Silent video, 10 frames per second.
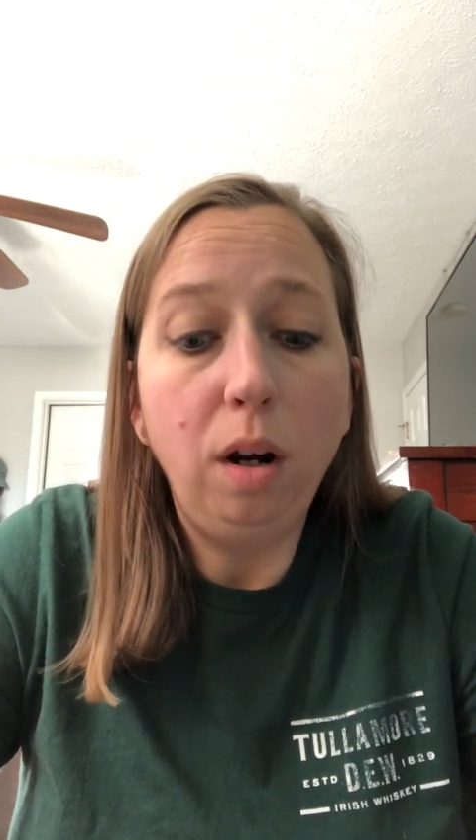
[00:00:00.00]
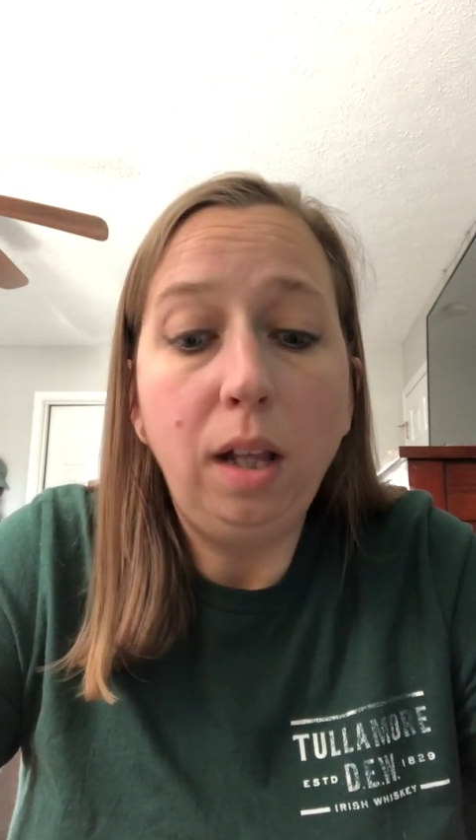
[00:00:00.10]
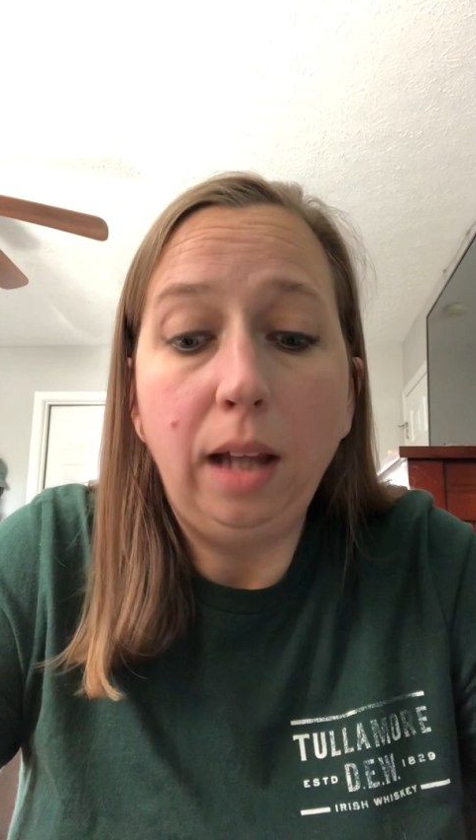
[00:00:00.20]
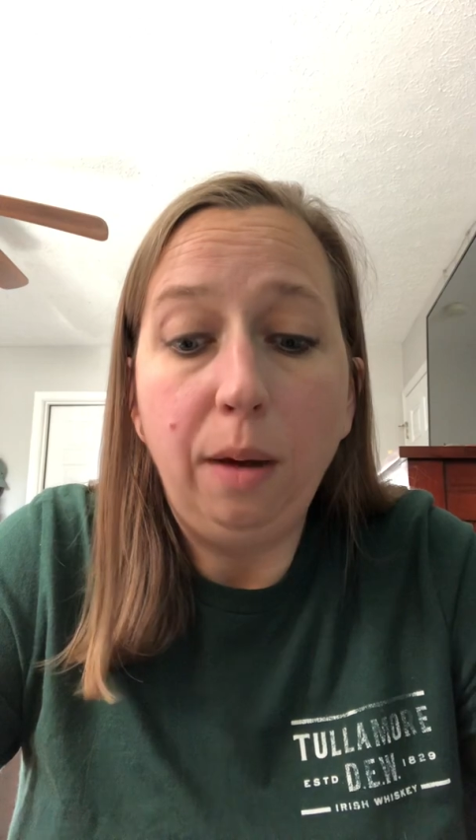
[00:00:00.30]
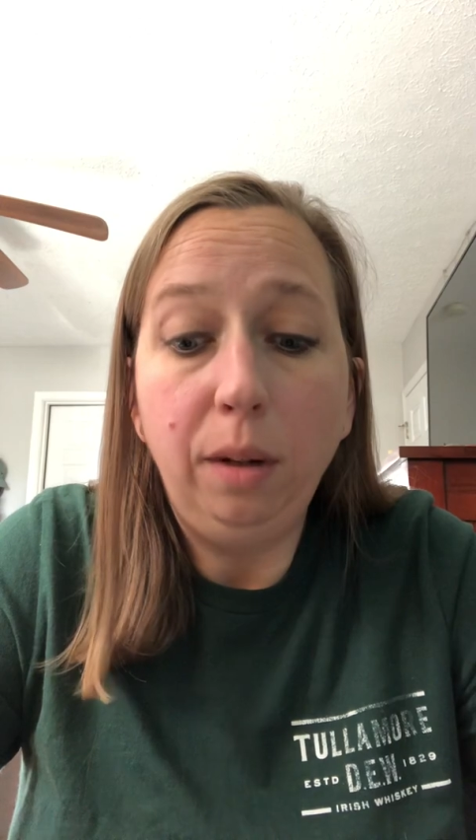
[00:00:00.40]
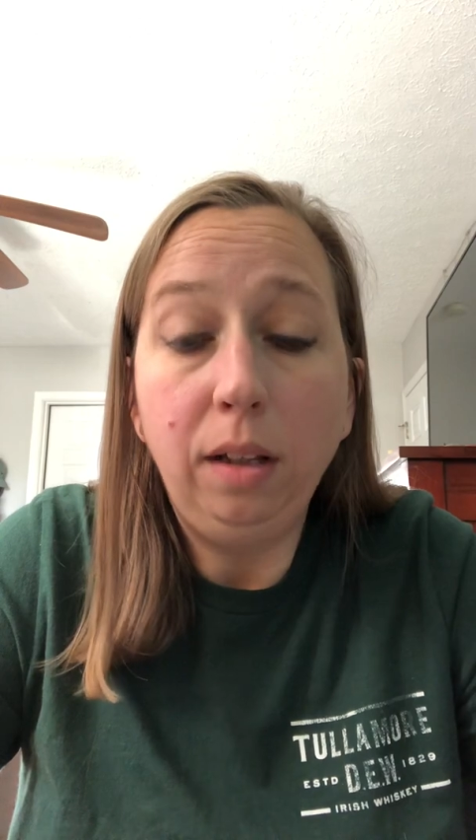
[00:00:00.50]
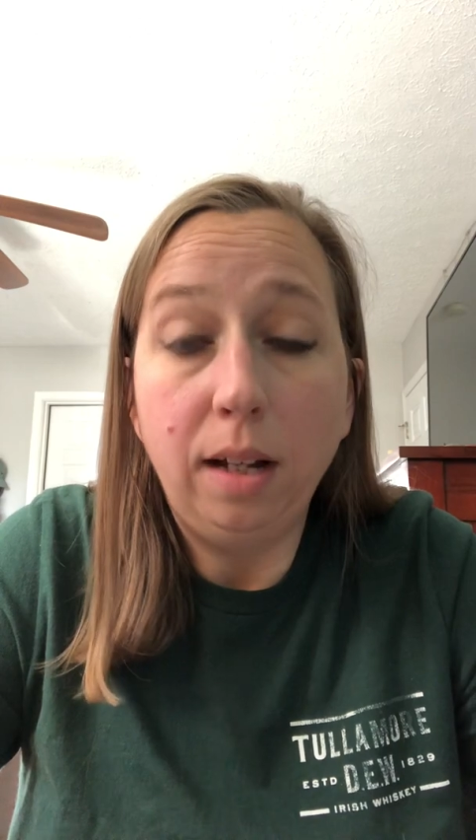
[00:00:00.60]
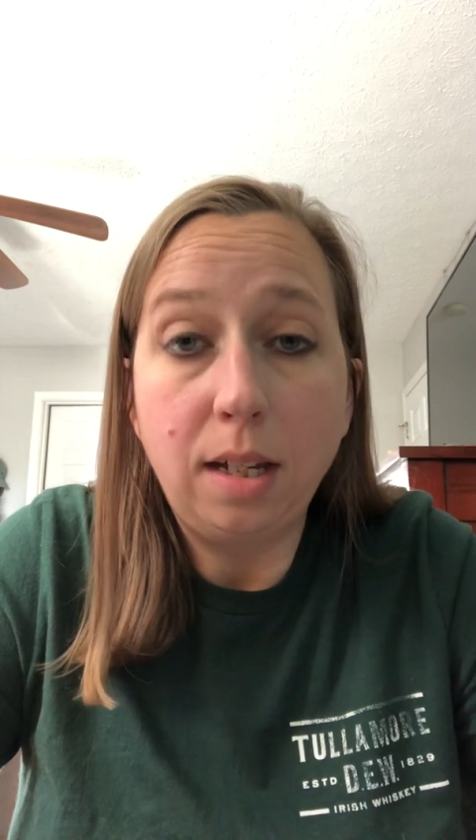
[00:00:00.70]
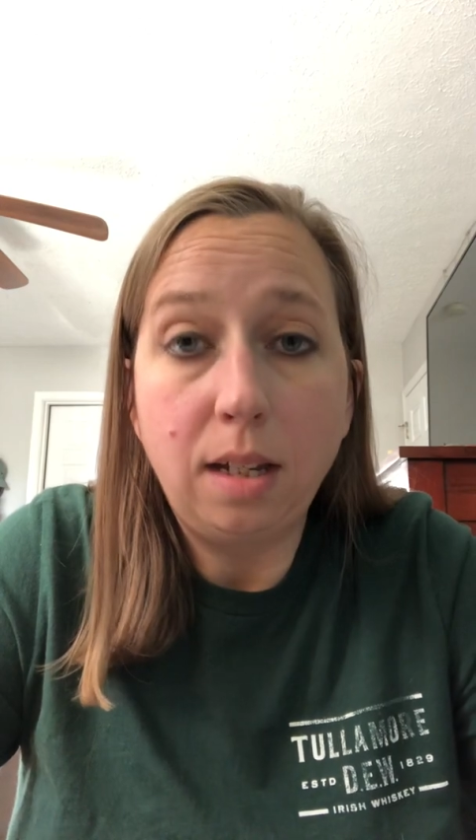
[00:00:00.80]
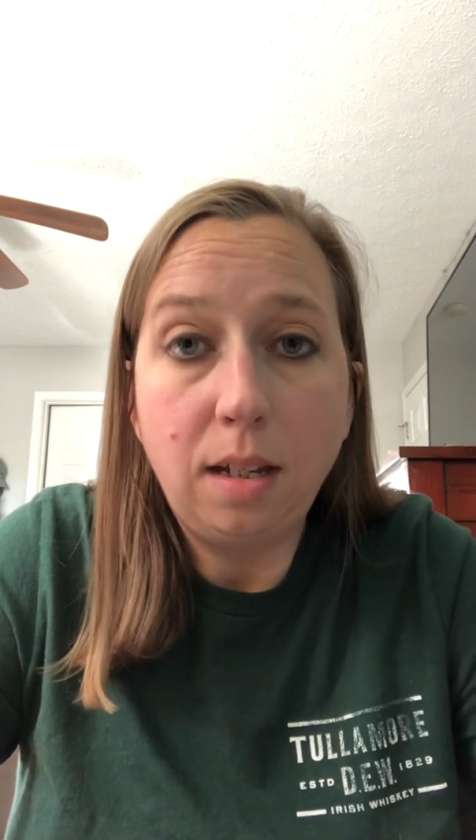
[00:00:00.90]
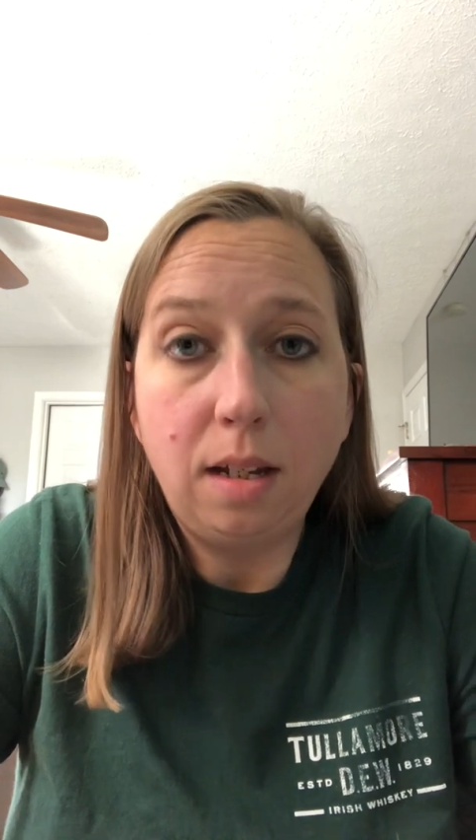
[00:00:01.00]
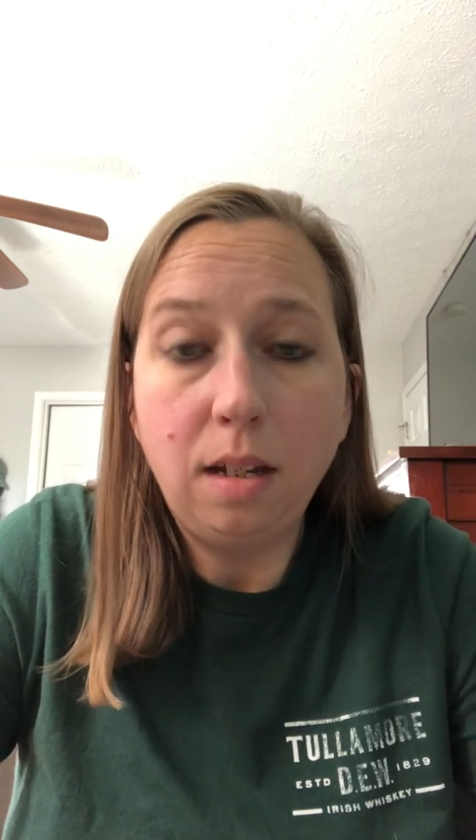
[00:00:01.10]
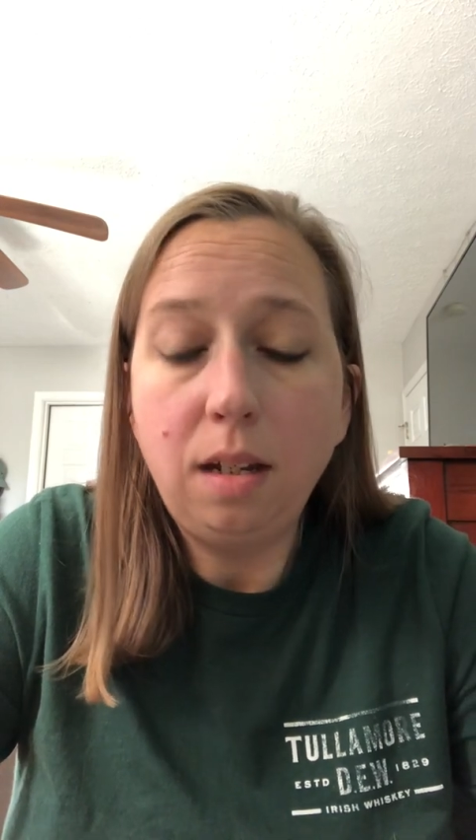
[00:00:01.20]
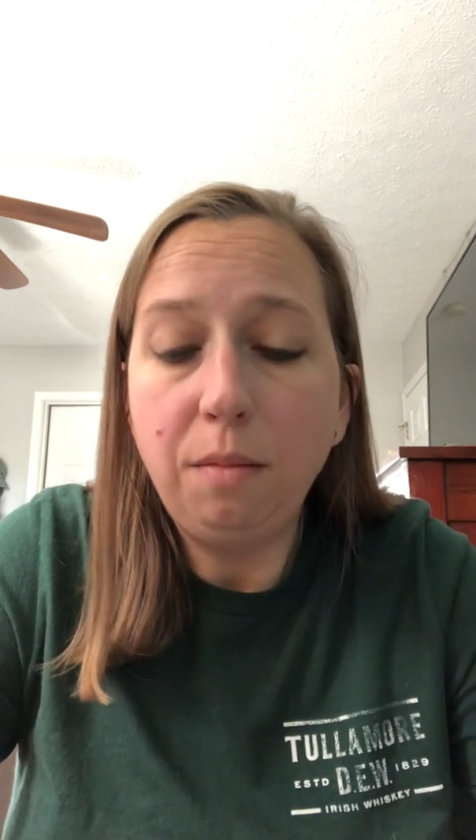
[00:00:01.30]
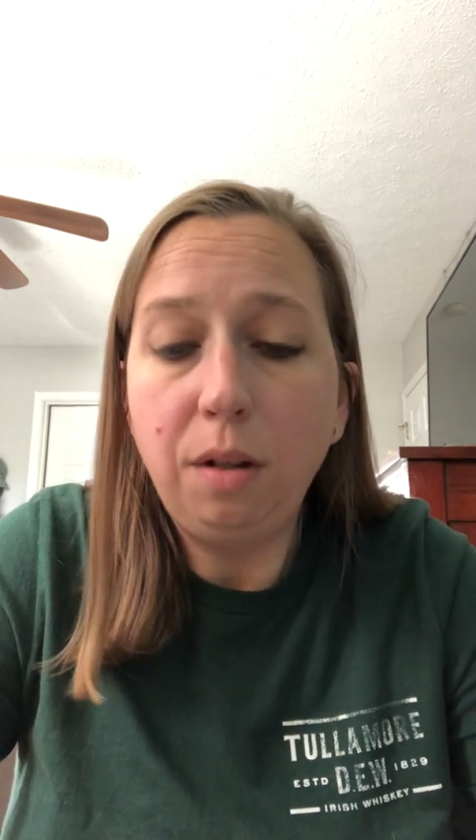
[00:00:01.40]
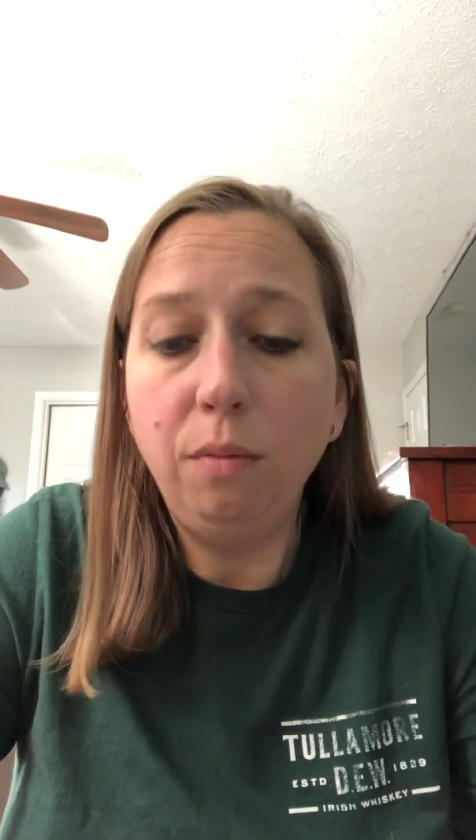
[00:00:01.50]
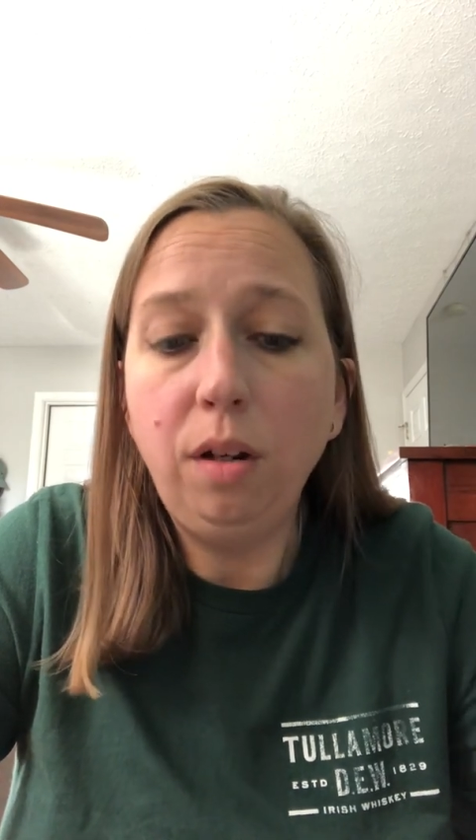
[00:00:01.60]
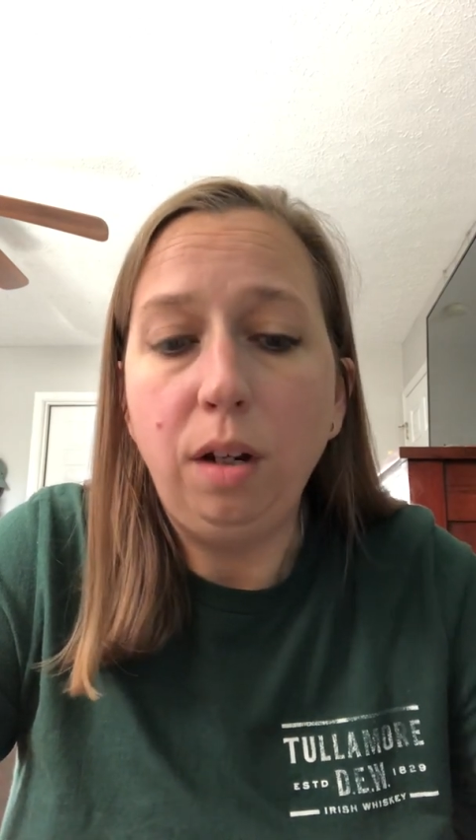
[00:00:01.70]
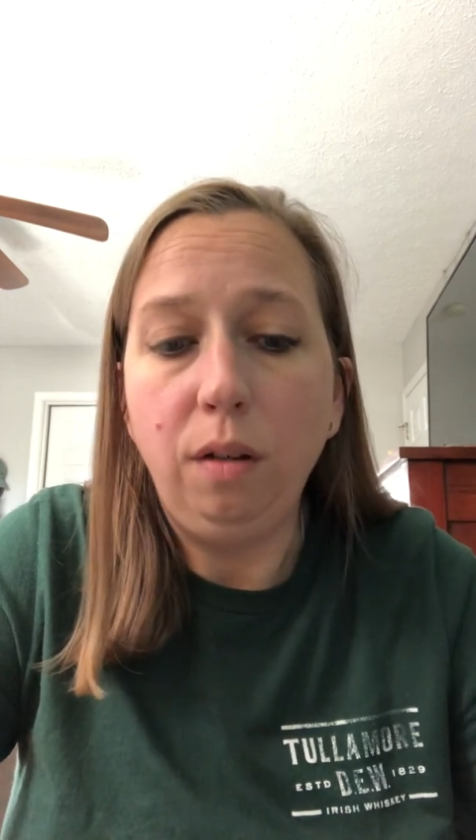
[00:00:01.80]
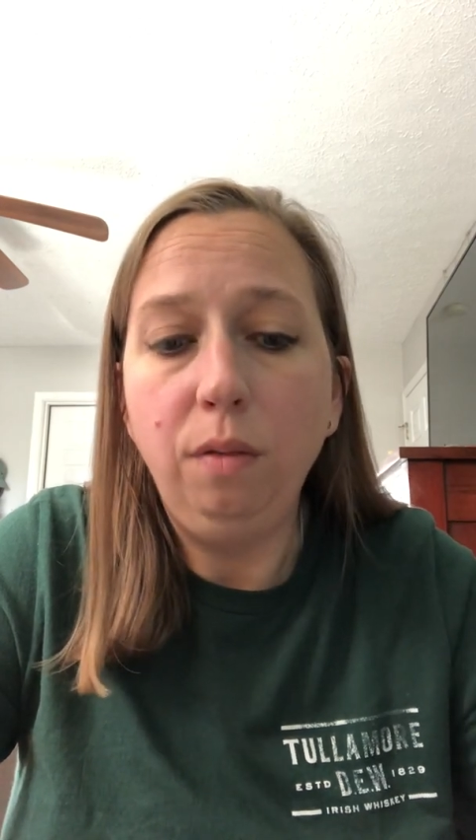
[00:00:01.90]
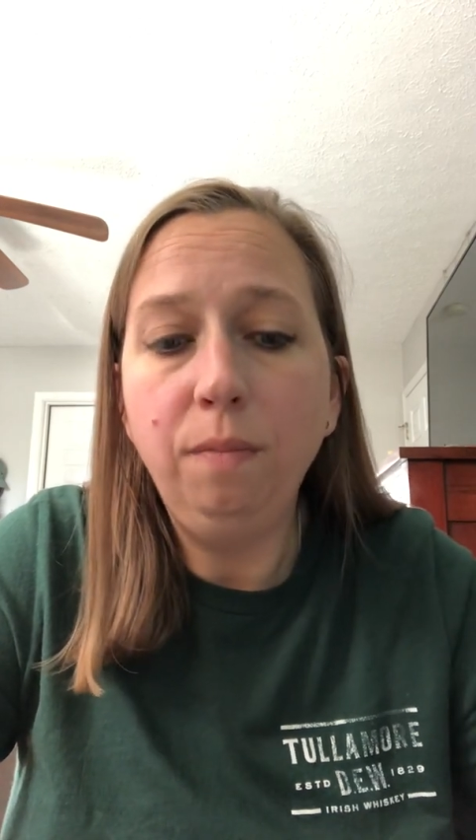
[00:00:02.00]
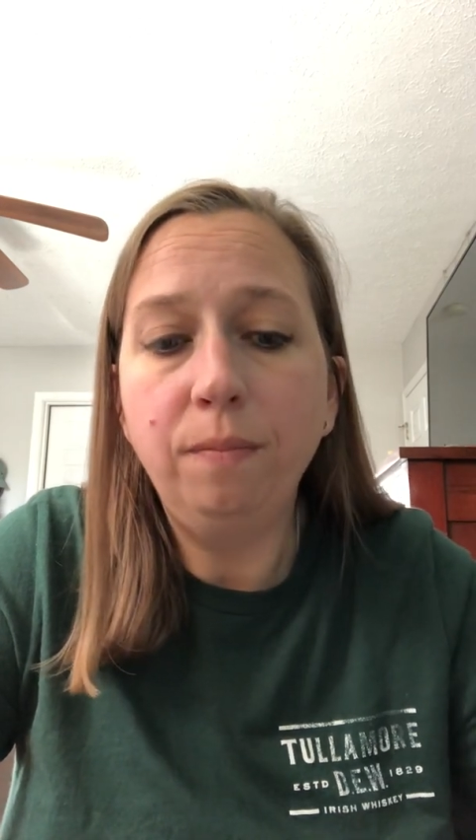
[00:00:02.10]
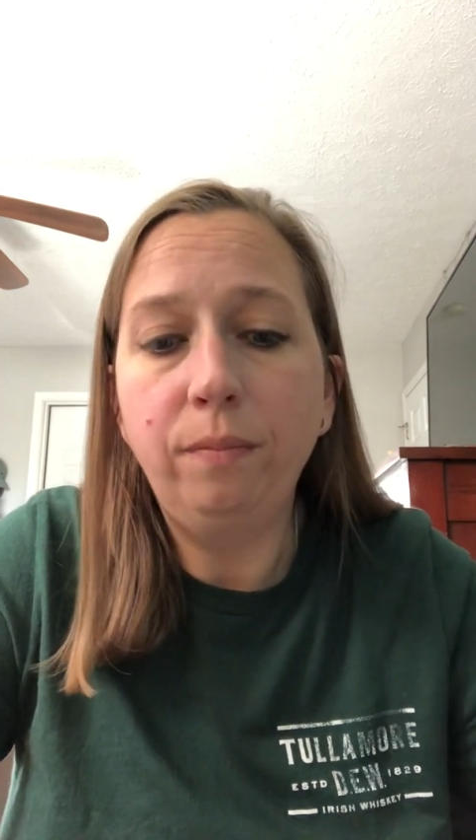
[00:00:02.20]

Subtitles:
allowing licenses to be renewed.